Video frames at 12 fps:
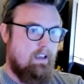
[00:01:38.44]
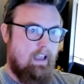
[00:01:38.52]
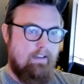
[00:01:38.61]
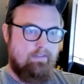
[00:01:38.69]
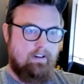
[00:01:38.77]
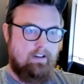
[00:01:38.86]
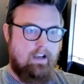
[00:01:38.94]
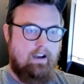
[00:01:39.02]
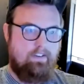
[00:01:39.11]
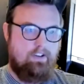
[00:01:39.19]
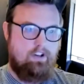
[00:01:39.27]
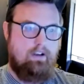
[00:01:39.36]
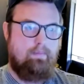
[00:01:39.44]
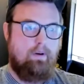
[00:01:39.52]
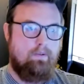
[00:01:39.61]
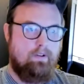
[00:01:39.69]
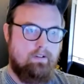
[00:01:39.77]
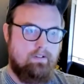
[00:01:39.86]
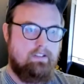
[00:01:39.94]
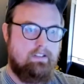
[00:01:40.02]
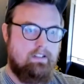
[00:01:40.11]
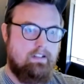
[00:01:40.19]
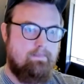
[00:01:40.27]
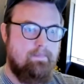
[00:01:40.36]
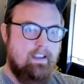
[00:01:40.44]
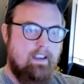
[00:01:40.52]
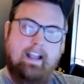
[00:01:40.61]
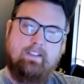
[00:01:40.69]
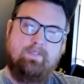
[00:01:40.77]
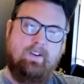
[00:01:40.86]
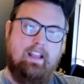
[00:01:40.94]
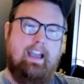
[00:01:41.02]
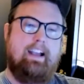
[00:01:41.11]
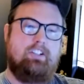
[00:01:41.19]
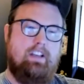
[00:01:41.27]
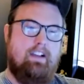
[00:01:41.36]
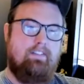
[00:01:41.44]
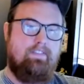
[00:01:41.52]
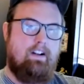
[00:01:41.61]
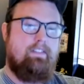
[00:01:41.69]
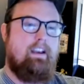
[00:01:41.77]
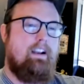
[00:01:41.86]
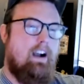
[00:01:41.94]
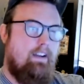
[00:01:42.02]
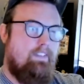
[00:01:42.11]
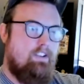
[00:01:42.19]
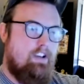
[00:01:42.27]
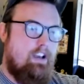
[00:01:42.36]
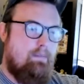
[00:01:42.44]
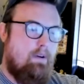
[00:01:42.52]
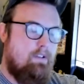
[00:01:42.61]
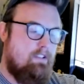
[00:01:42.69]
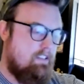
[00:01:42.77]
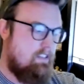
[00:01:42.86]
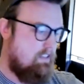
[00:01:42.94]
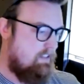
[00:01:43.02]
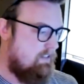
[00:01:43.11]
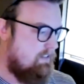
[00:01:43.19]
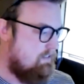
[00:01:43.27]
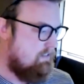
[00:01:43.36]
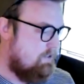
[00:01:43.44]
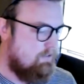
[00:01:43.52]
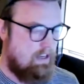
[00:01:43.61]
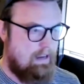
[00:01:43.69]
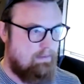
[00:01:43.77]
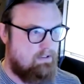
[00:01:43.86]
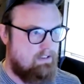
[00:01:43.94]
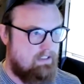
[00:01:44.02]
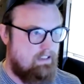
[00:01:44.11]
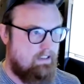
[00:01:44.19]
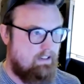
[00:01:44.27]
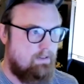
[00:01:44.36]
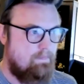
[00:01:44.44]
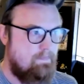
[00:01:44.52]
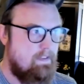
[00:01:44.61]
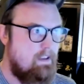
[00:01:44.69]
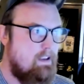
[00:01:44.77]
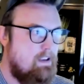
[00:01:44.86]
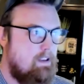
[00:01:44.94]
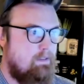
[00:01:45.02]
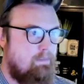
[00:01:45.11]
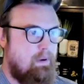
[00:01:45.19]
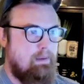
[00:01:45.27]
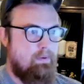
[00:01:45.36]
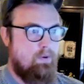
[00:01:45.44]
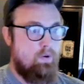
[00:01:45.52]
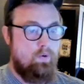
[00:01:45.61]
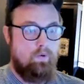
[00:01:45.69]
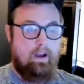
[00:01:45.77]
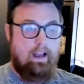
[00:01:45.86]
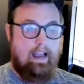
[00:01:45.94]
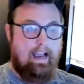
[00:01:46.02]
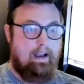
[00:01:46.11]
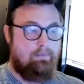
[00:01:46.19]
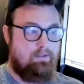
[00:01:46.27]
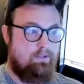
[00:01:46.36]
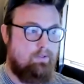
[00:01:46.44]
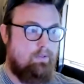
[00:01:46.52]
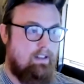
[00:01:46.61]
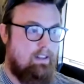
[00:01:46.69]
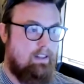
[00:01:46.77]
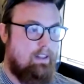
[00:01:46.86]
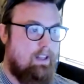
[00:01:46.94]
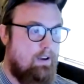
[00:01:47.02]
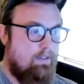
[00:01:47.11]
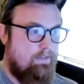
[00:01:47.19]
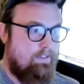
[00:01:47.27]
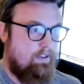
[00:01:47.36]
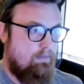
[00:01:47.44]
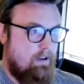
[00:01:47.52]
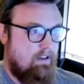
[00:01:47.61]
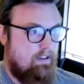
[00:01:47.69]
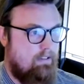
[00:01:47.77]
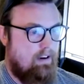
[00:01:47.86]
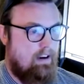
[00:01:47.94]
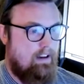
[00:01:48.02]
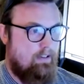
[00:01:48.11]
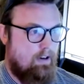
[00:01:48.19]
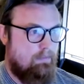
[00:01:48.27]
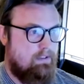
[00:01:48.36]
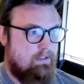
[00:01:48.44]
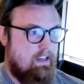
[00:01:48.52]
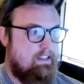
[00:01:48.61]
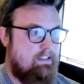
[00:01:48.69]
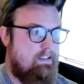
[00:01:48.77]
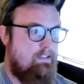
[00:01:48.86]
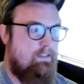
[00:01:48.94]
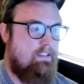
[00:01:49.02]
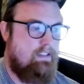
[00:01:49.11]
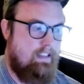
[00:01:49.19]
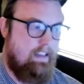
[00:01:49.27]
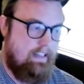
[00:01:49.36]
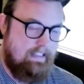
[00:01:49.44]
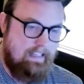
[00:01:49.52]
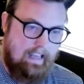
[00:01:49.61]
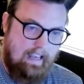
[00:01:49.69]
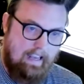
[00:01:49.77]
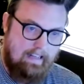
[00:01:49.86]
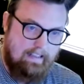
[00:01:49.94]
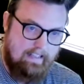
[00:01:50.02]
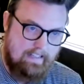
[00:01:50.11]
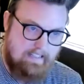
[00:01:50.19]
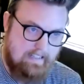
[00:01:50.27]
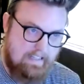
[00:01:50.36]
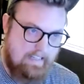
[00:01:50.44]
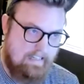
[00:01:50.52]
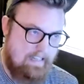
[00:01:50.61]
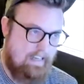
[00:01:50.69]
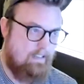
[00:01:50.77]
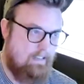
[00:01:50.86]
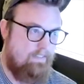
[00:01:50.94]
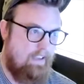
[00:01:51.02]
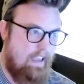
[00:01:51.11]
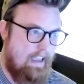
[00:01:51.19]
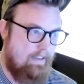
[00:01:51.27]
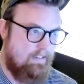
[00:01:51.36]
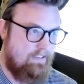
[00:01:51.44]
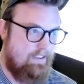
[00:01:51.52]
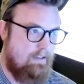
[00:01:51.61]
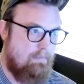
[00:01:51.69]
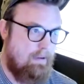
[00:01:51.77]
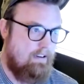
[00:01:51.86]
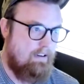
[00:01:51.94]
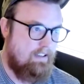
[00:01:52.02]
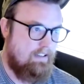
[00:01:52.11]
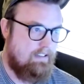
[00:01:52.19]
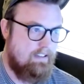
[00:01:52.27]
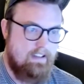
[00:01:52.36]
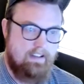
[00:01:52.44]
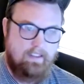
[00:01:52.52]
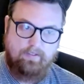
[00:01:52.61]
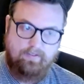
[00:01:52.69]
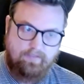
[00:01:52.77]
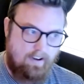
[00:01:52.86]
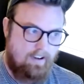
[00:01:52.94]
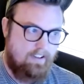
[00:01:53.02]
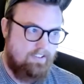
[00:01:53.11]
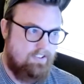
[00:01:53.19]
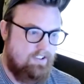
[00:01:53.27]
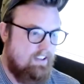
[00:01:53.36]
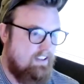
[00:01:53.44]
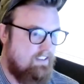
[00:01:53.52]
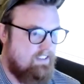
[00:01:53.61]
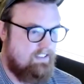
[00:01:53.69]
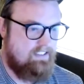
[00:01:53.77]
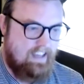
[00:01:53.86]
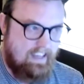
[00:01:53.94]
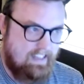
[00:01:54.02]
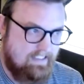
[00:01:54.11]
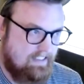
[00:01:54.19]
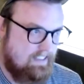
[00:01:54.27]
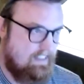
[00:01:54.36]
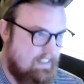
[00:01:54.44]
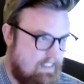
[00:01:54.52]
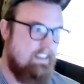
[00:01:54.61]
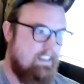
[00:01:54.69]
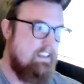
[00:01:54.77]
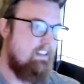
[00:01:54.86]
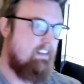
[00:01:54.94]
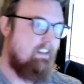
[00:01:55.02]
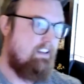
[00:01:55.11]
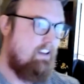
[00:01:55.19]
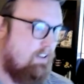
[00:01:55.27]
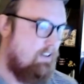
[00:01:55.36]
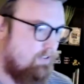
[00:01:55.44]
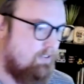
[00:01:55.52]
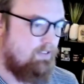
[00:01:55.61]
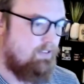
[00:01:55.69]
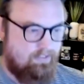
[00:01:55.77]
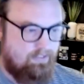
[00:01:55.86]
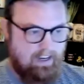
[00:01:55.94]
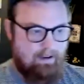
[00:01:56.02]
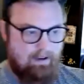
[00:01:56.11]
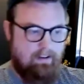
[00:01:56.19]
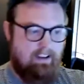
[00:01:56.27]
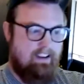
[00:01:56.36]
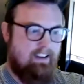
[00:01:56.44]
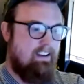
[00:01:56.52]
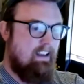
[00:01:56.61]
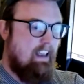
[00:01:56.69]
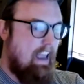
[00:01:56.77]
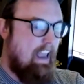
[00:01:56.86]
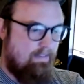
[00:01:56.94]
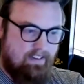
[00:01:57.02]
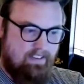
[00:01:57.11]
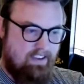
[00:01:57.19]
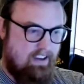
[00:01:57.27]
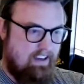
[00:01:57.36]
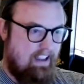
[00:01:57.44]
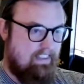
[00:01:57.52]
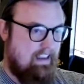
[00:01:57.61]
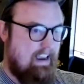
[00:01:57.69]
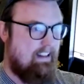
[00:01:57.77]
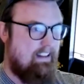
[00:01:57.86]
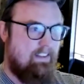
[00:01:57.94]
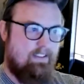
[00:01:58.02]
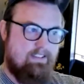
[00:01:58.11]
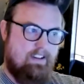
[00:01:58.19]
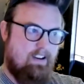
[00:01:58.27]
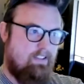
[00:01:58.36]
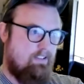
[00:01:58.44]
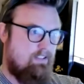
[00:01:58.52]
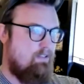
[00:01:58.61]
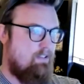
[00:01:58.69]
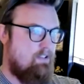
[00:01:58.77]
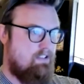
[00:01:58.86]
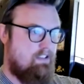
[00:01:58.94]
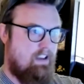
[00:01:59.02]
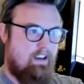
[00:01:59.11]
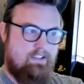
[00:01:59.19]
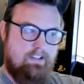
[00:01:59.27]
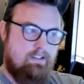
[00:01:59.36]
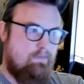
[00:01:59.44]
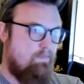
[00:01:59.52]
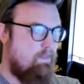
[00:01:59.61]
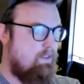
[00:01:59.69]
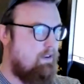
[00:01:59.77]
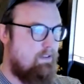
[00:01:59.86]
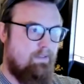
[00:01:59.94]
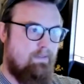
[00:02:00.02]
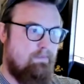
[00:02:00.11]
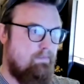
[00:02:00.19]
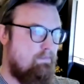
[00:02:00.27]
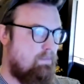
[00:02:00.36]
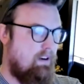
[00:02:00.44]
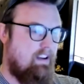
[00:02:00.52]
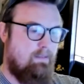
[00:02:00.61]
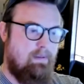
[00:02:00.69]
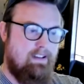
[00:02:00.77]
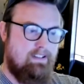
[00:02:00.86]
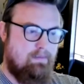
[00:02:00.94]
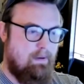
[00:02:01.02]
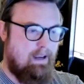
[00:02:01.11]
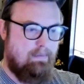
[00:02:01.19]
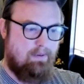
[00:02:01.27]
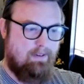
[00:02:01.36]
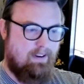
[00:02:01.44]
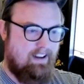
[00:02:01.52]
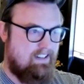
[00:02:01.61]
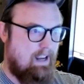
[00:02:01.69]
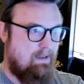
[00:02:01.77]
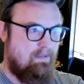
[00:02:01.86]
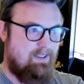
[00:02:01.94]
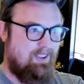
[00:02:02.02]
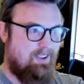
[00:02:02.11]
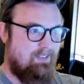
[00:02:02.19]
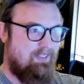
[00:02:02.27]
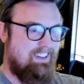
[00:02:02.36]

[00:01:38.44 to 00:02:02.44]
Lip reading: every coffee shop owners. It's funny, actually, I found that coffee shop owners, there's two types. There's either the people who absolutely love their menu and they're obsessed to the detail of everything about it, the font, the sizing, the color, the framing, everything at that. And then there's others who are just print out a piece of paper and tape it to the